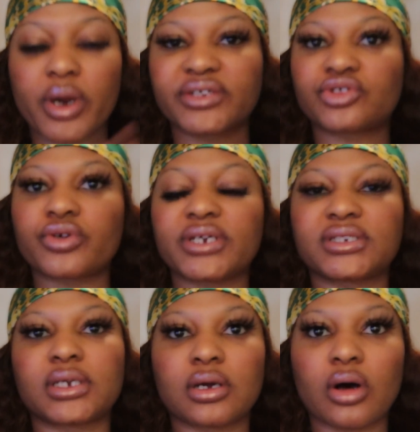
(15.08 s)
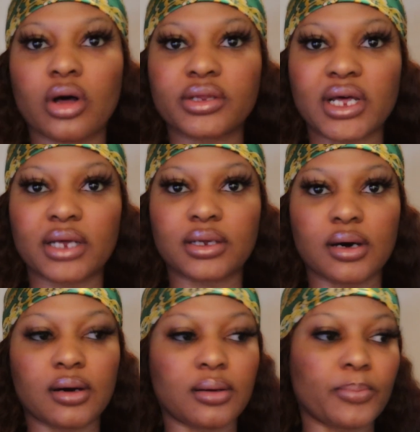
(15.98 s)
stress and all that.
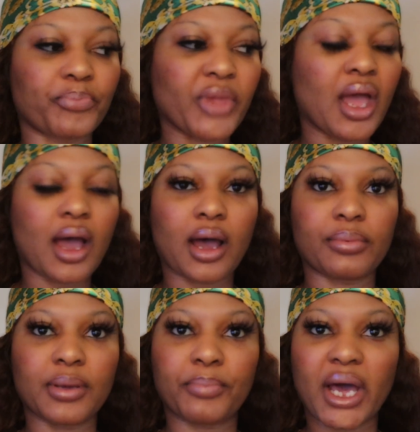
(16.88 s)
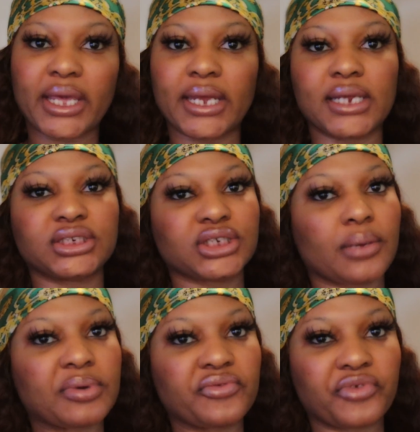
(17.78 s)
I've been packing and
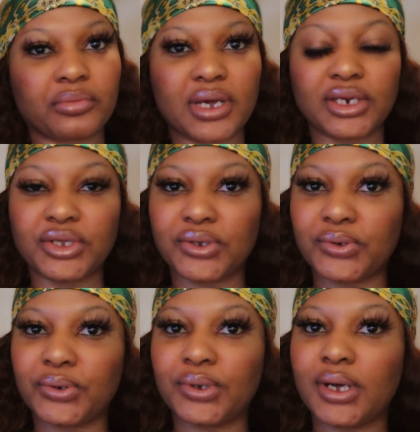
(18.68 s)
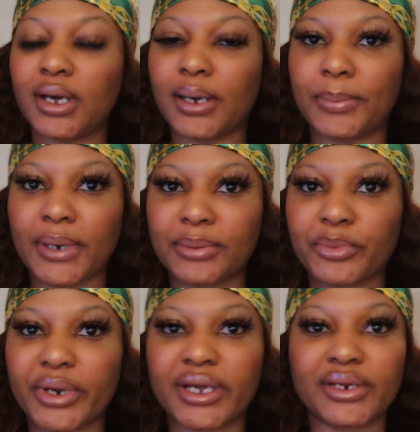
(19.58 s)
shopping for my new
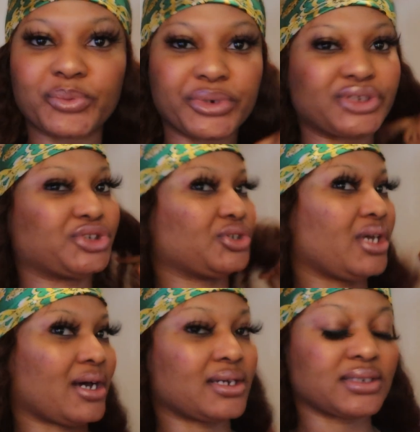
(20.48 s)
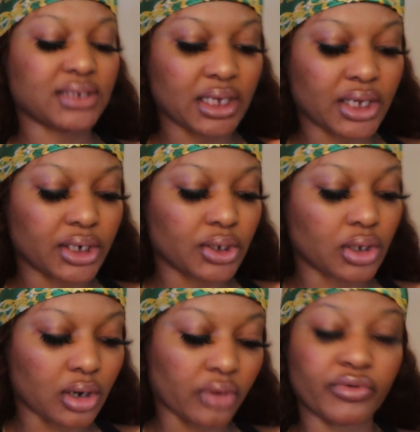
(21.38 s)
apartment, which you guys are gonna
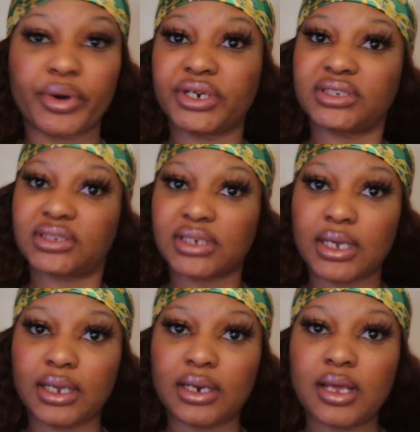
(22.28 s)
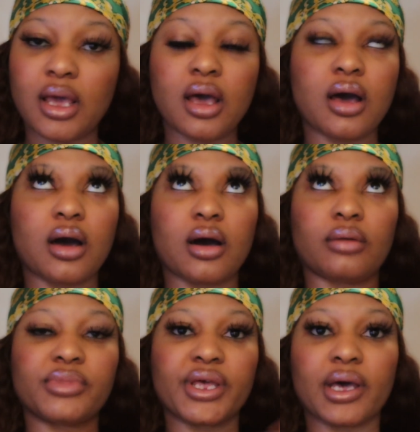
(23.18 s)
have already seen
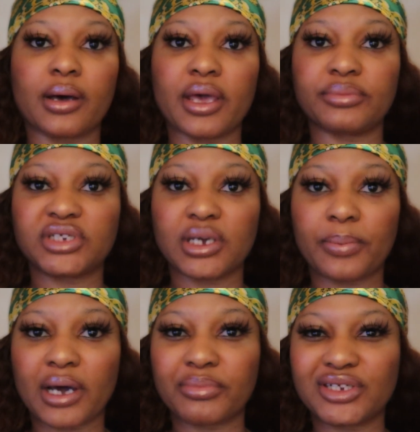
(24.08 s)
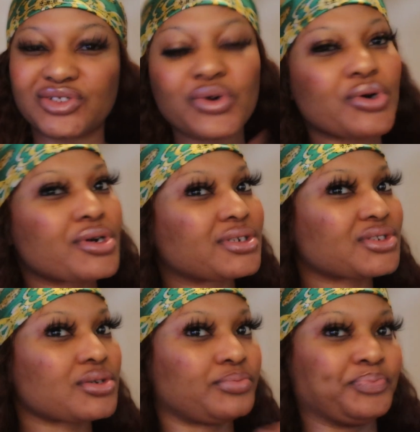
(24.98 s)
the empty apartment tour.
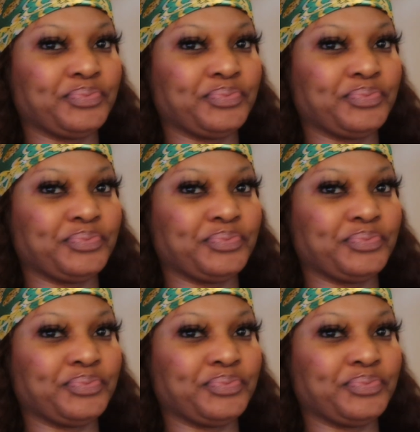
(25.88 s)
So